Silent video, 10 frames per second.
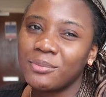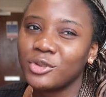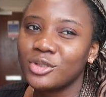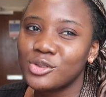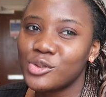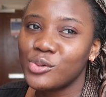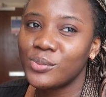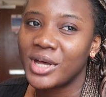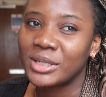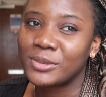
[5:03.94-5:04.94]
I'm not too
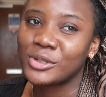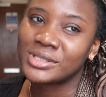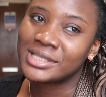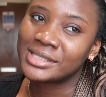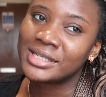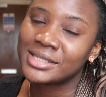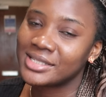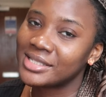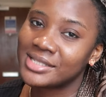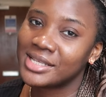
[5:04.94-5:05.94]
mad because the sun
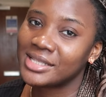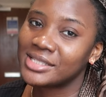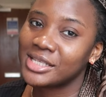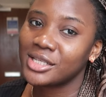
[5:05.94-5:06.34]
doesn't set